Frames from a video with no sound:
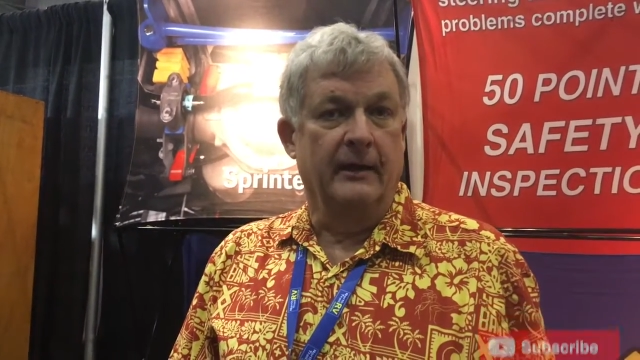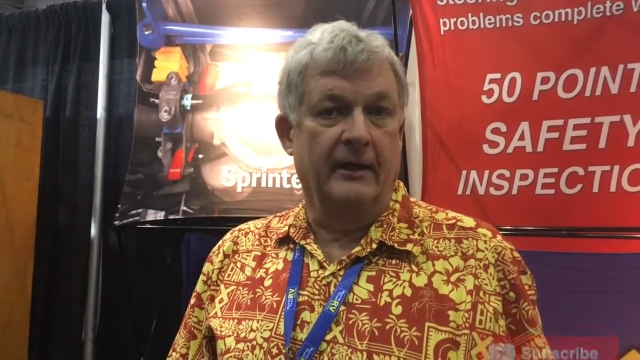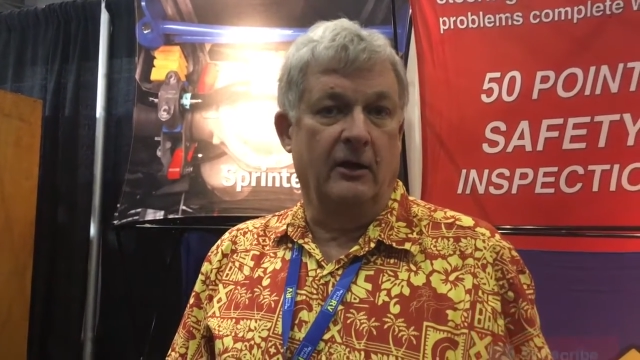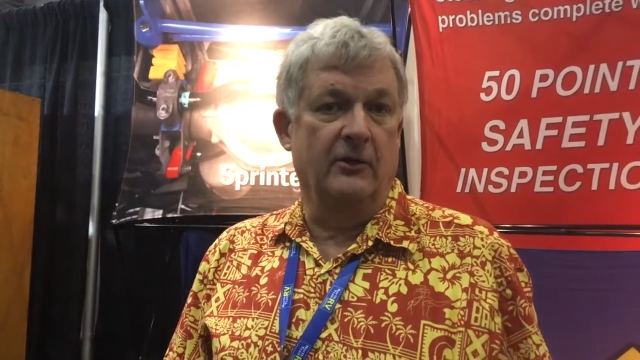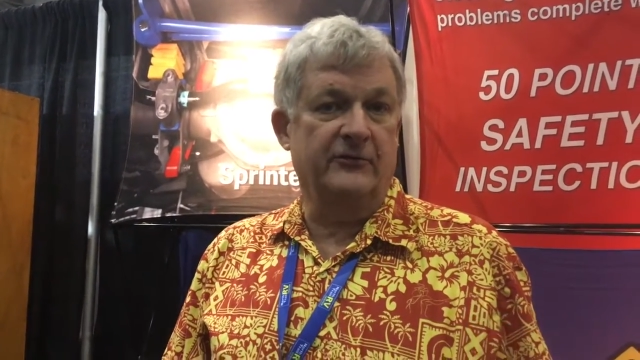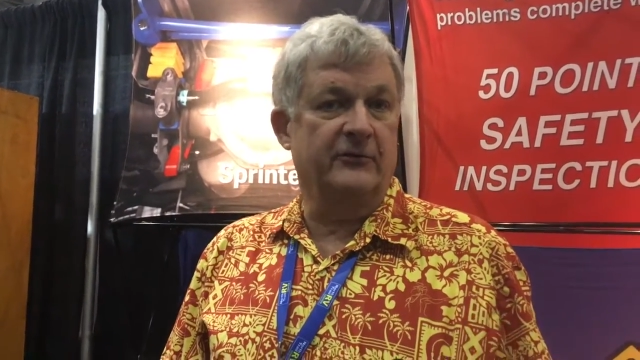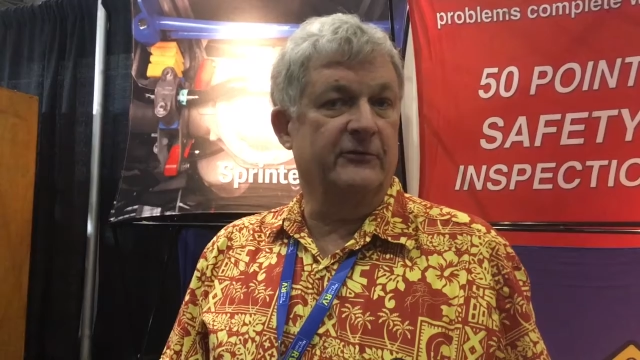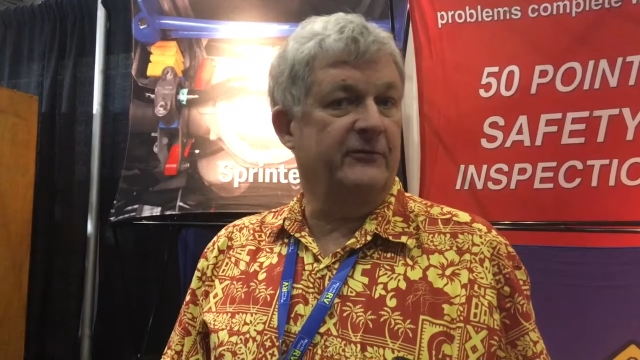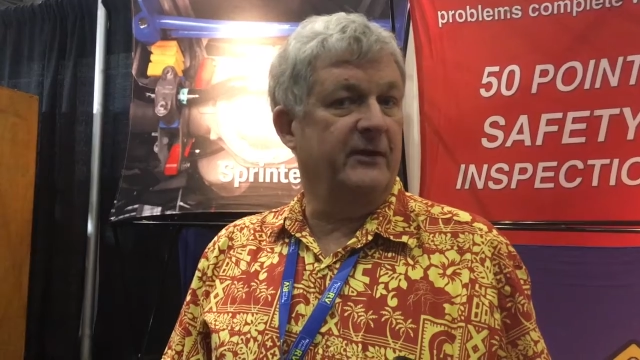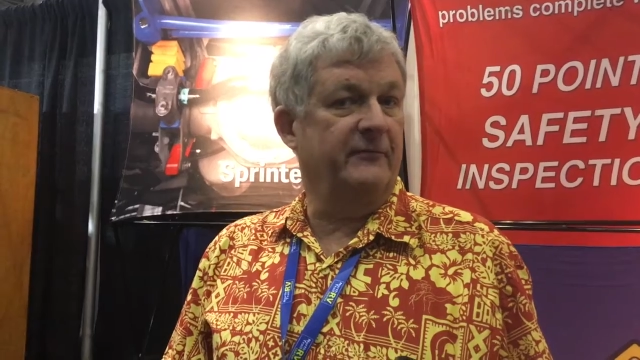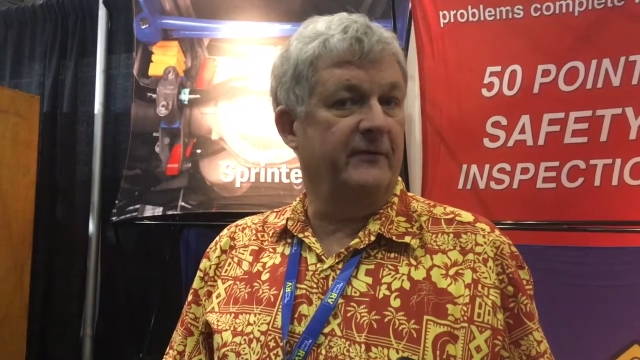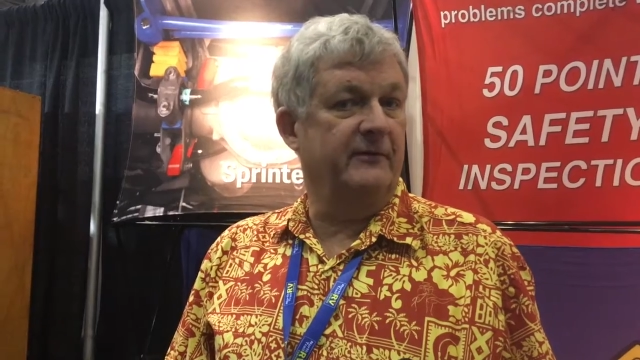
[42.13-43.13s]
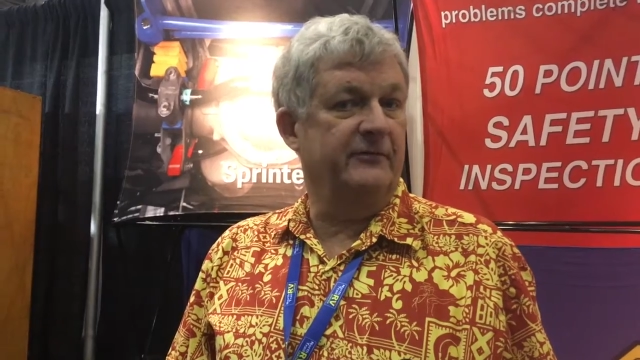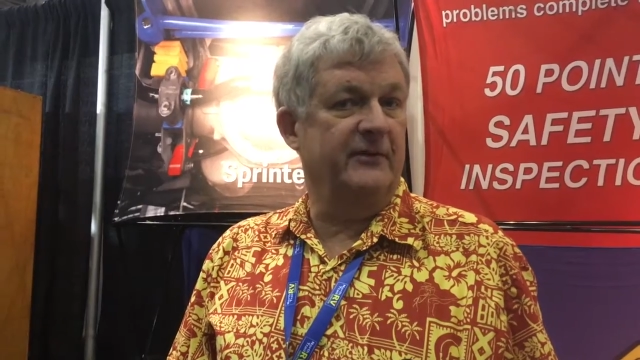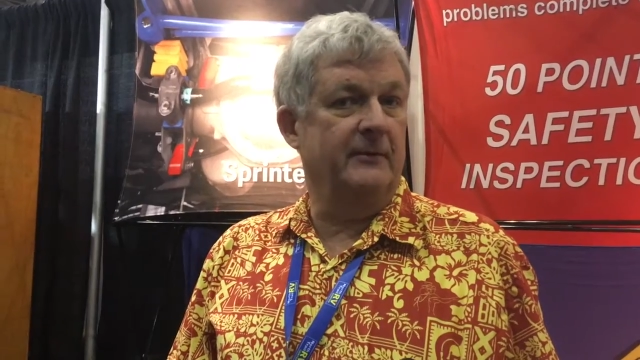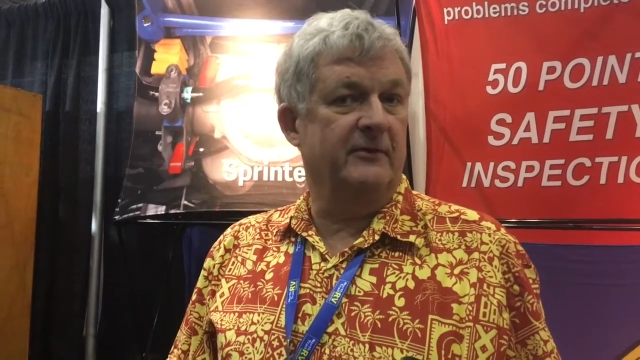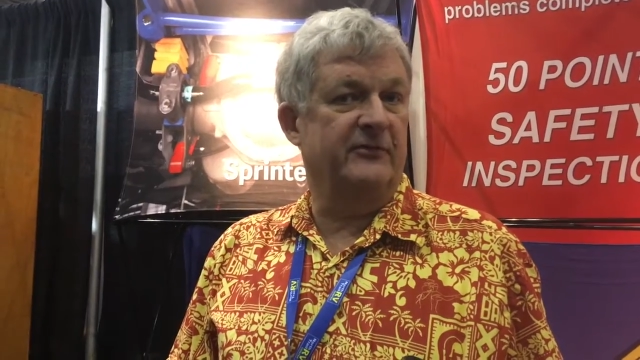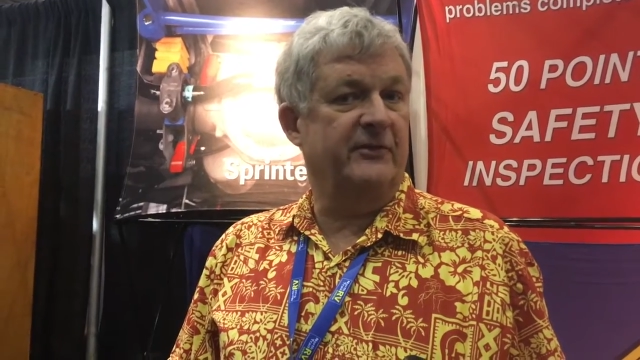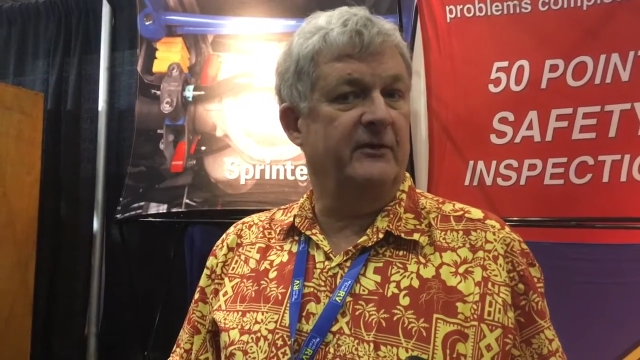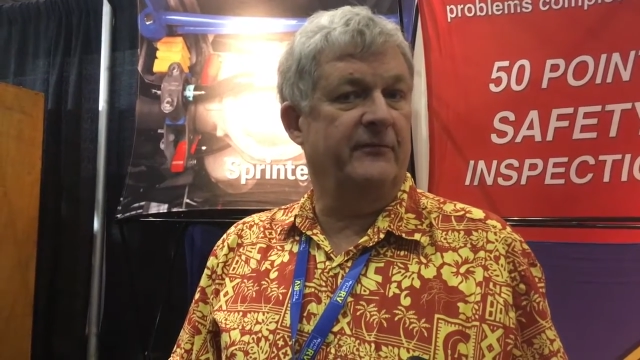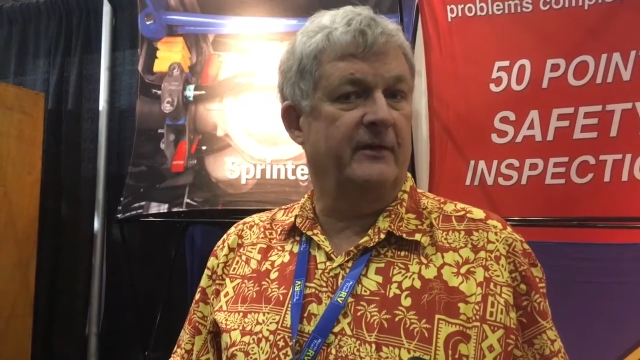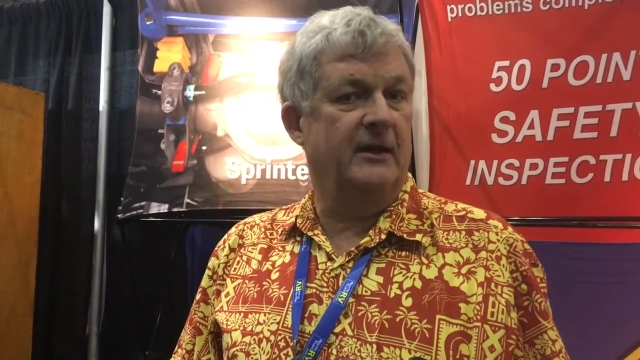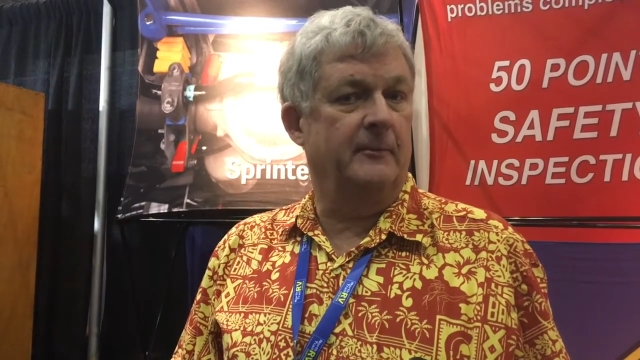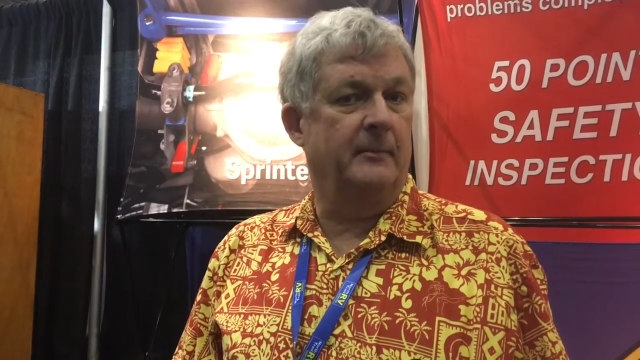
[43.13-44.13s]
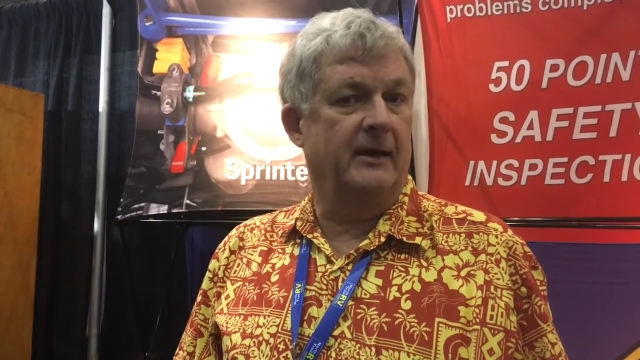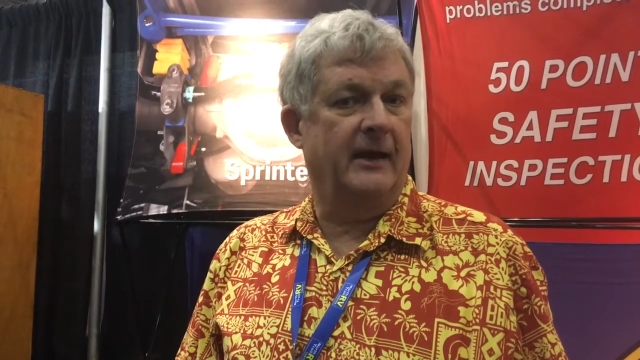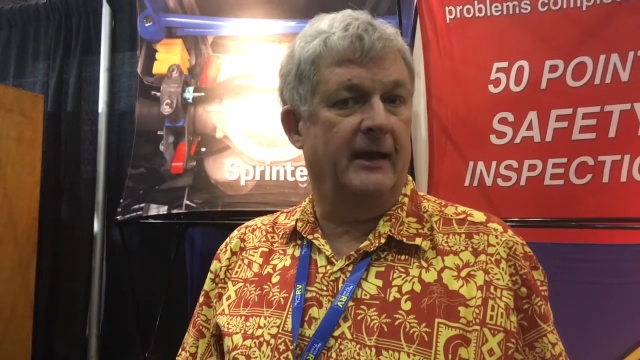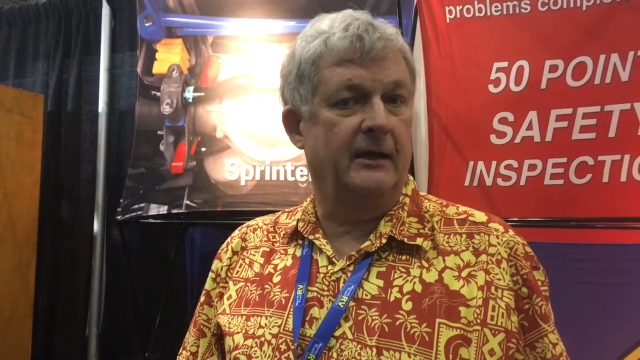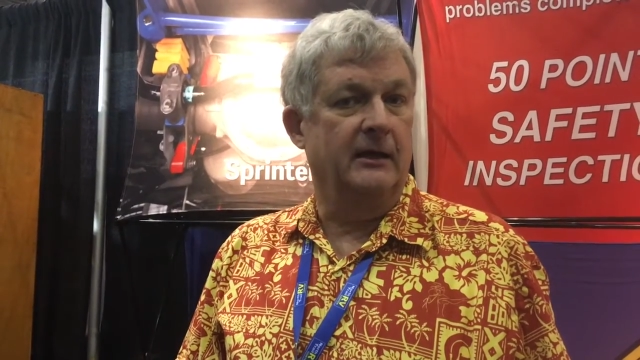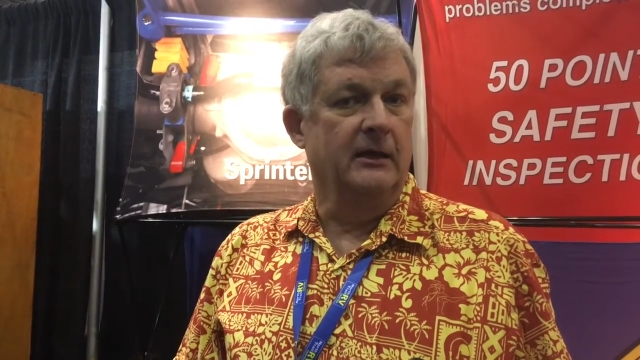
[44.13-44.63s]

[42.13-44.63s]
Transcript: It also seemed to stiffen up my